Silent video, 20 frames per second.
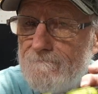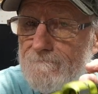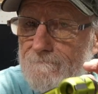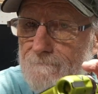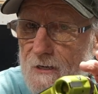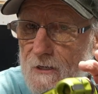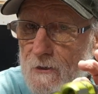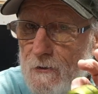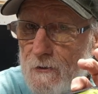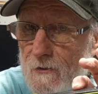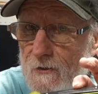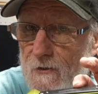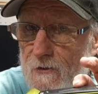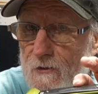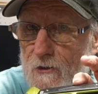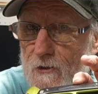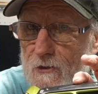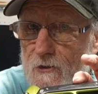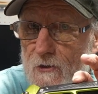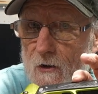Make sure it's
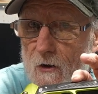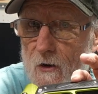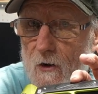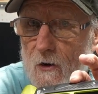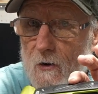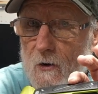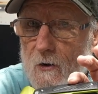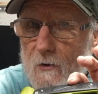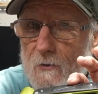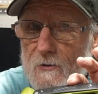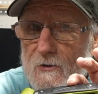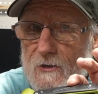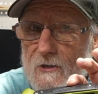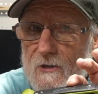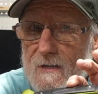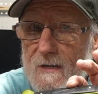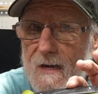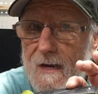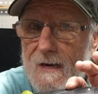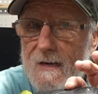a slow,
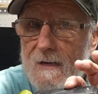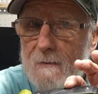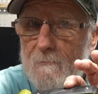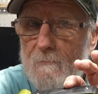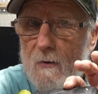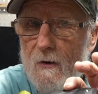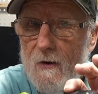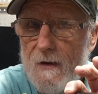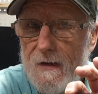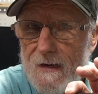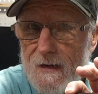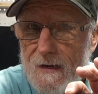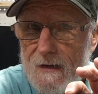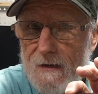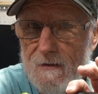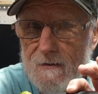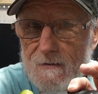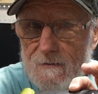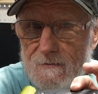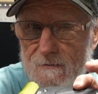steady
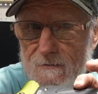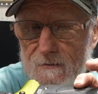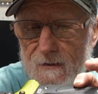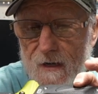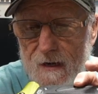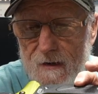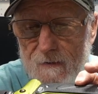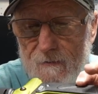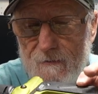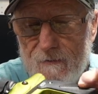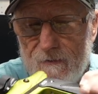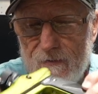blink. Okay,